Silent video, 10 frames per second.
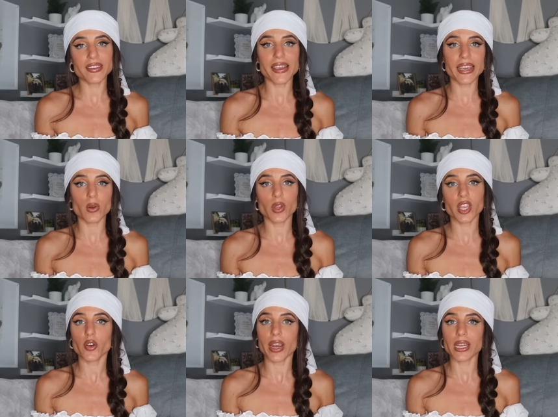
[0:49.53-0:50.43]
taken with
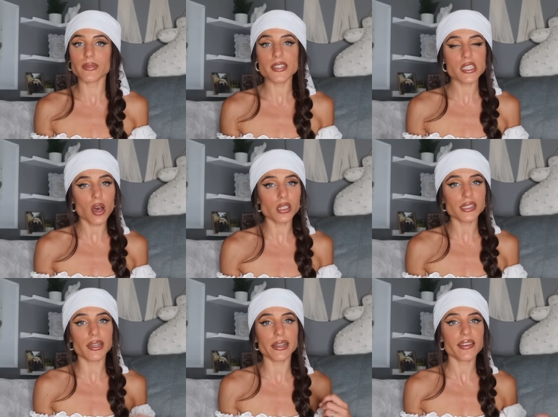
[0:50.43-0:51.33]
a grain of
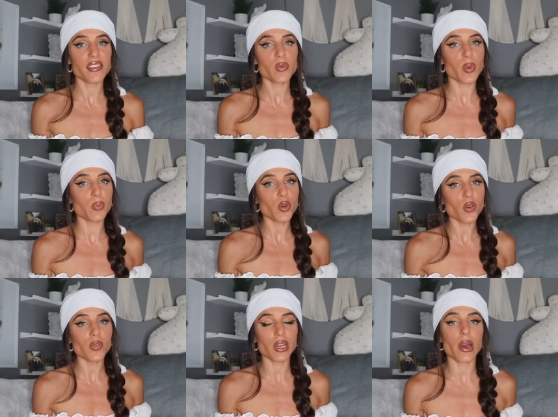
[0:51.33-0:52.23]
salt unless it's been
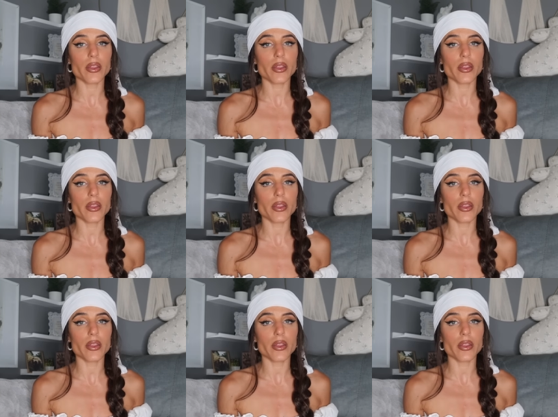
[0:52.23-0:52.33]
proven